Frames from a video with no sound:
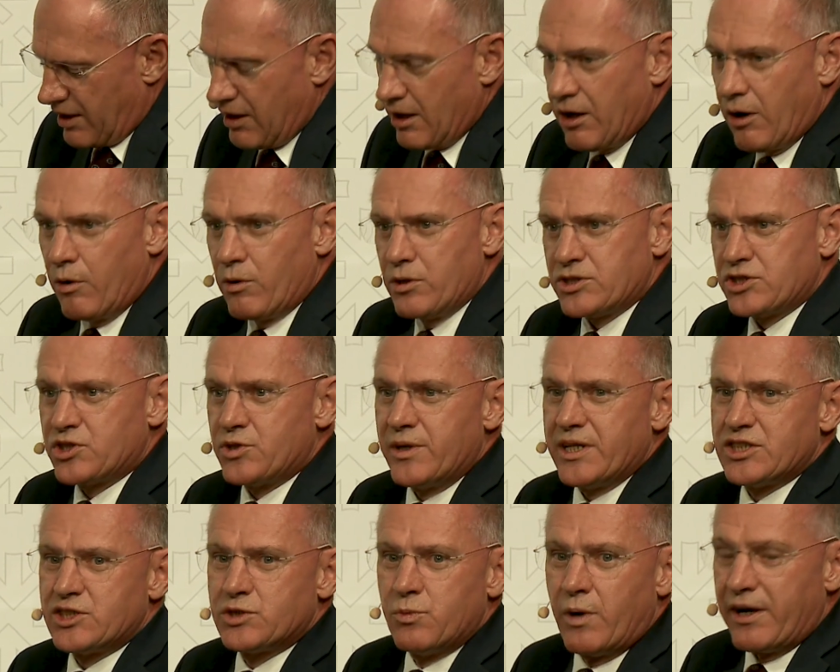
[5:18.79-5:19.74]
Austria
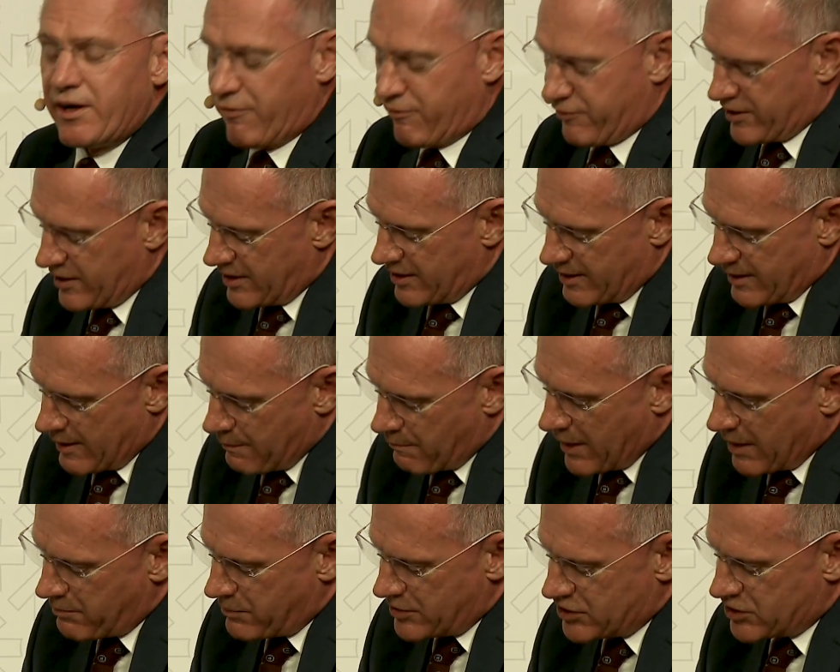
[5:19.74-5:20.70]
is one of the
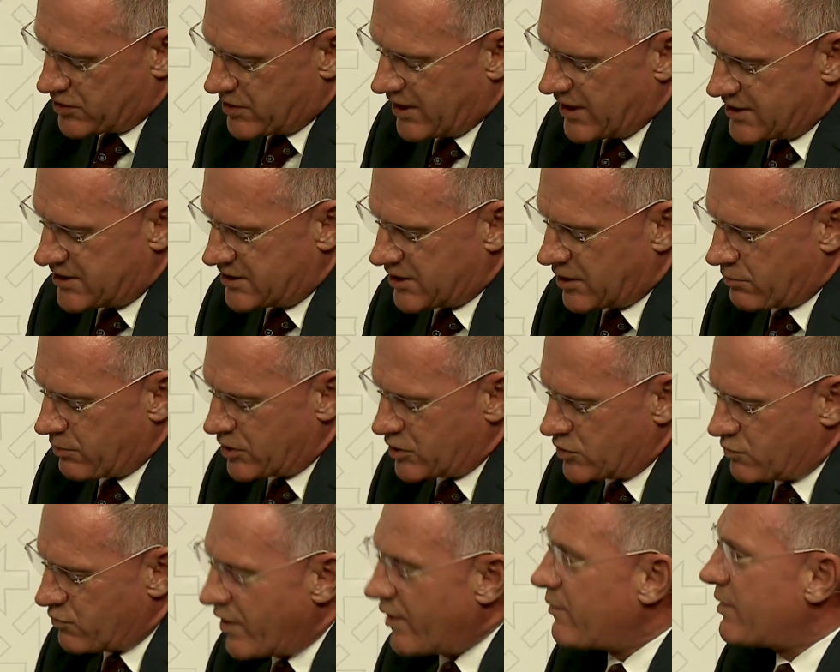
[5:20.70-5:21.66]
member states that was
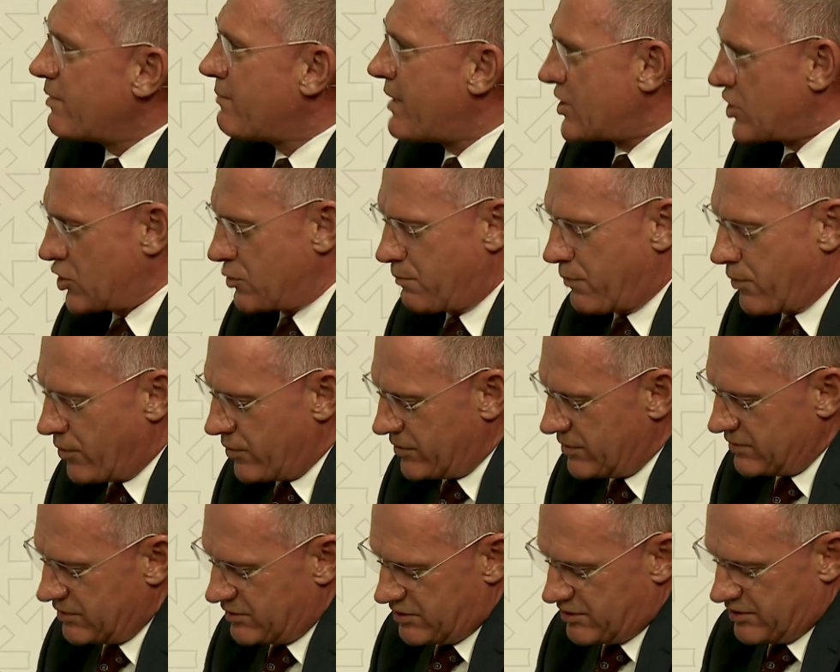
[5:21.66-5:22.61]
very much
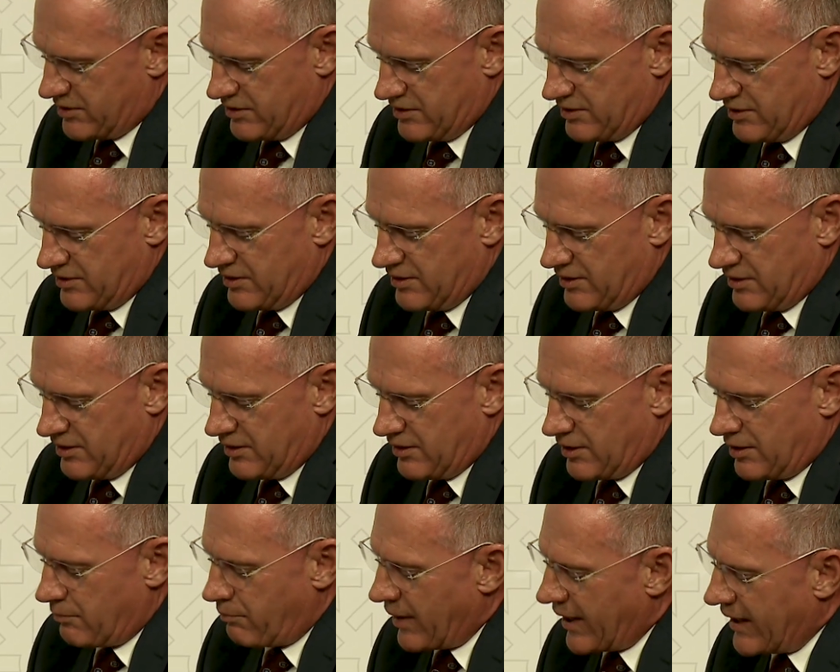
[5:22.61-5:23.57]
burdened
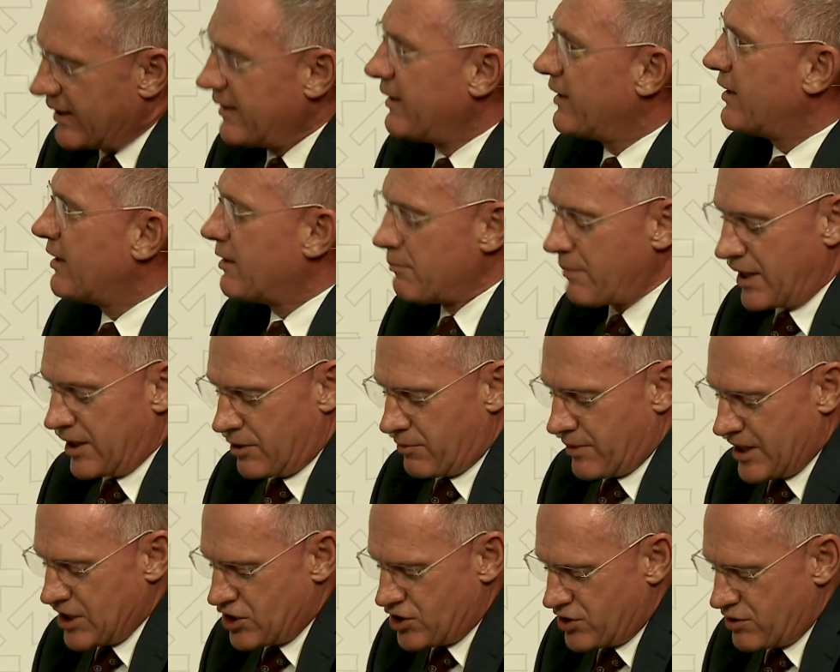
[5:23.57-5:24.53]
by illegal
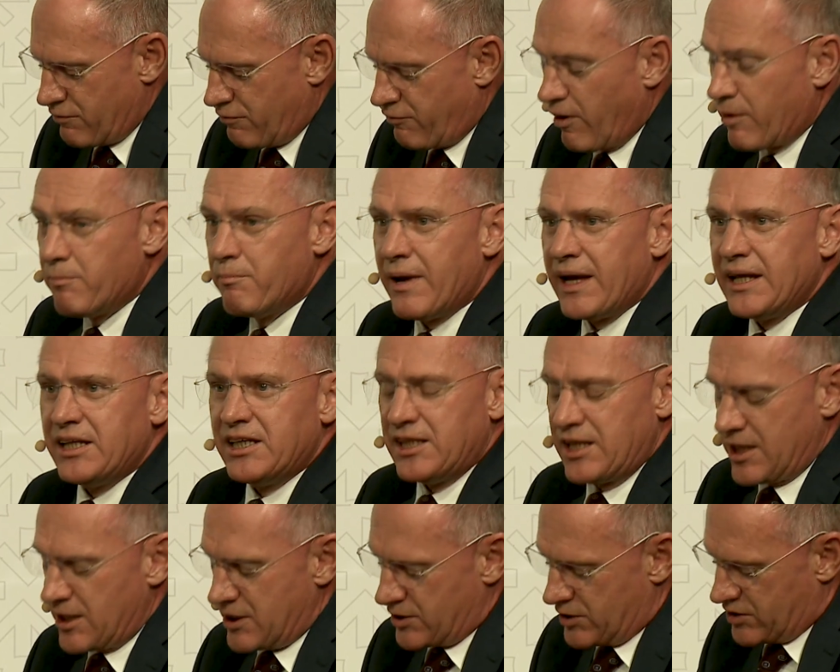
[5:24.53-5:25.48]
migration for many
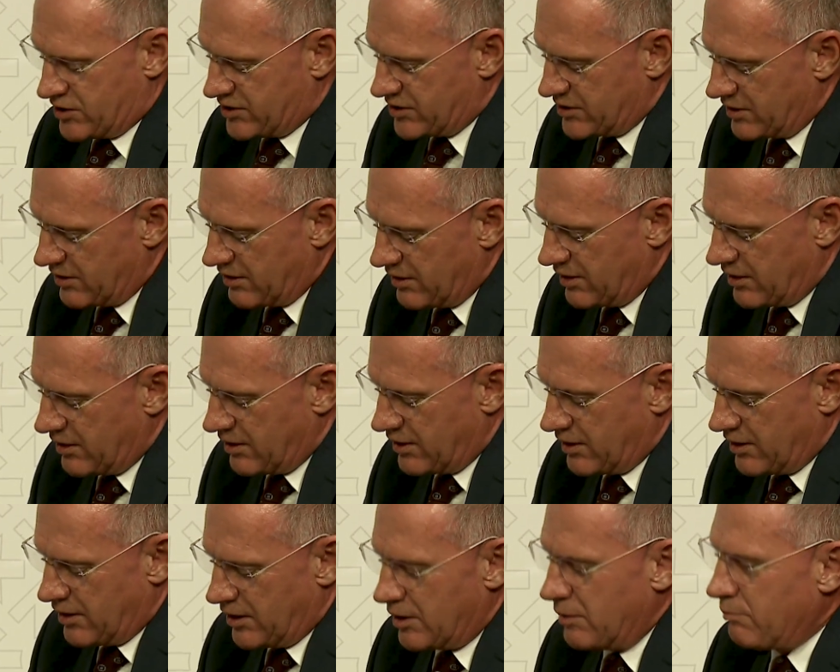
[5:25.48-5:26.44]
years,
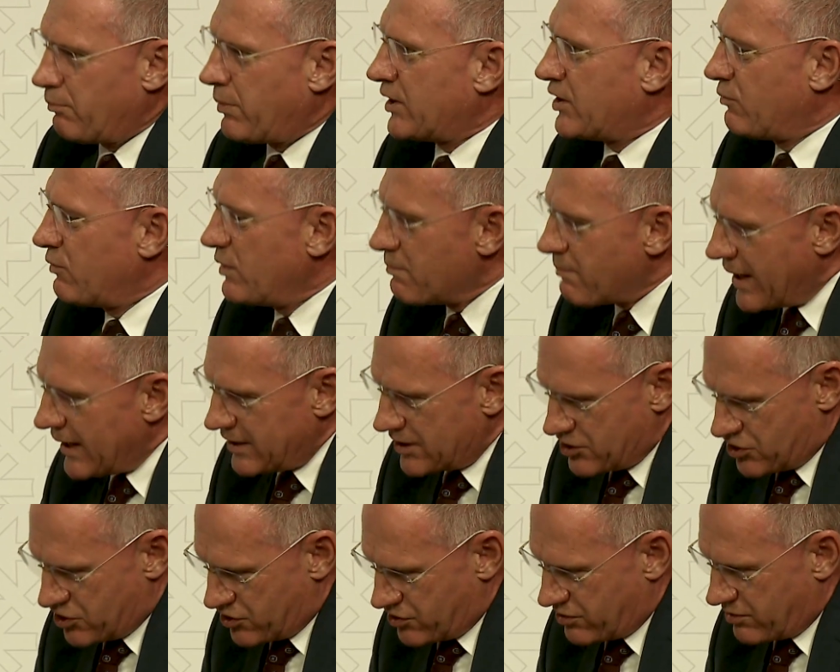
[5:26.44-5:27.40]
but we
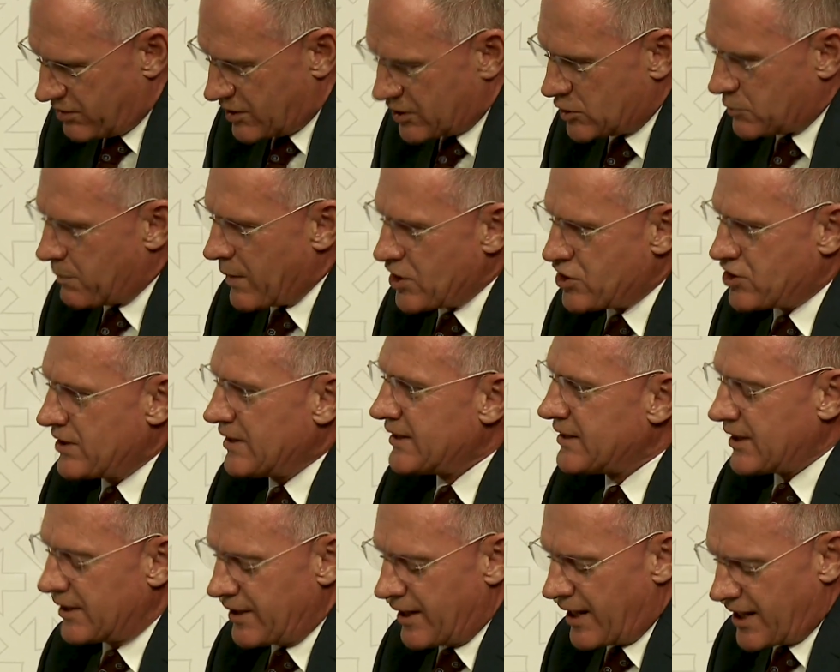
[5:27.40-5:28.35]
managed, especially
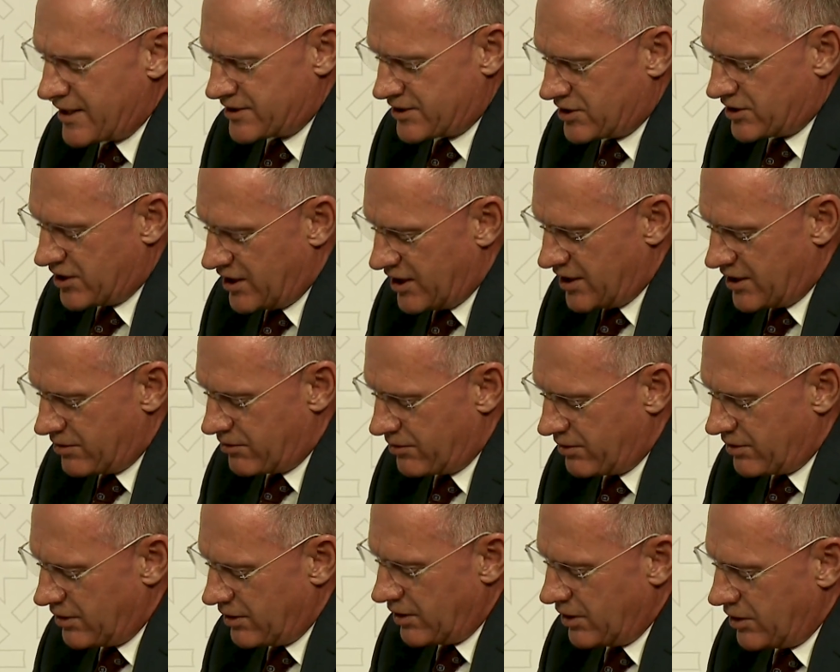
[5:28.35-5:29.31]
the last year,
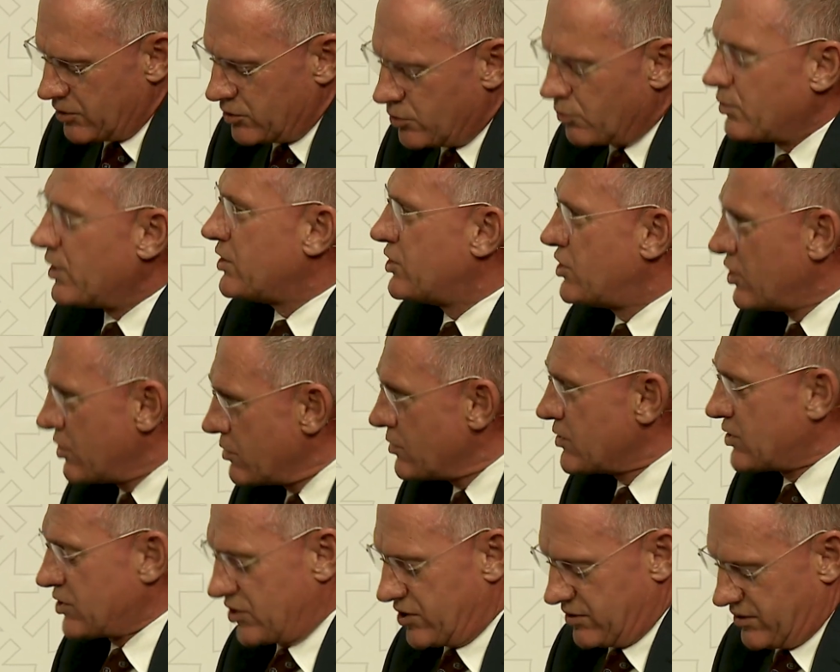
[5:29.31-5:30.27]
to
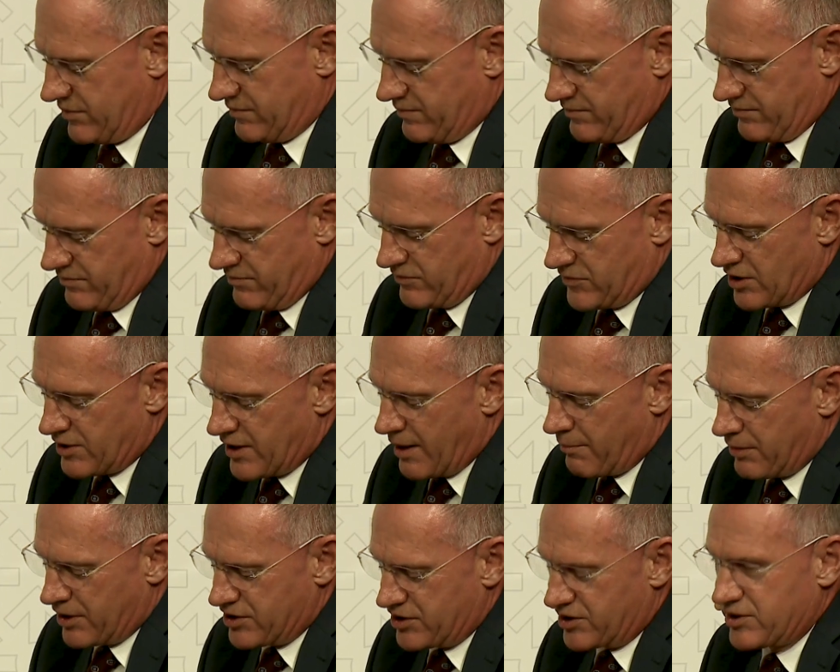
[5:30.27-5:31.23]
reduce the
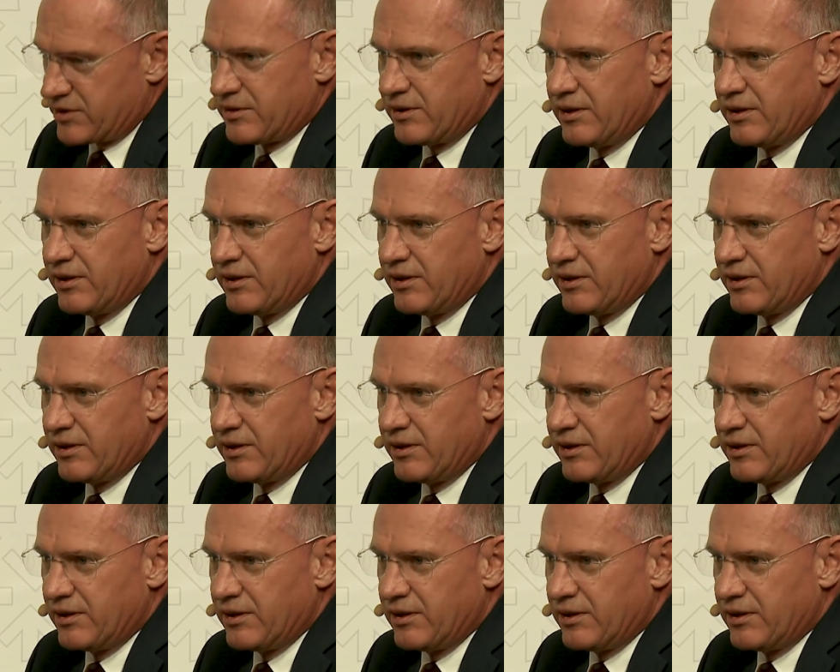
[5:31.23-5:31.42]
numbers.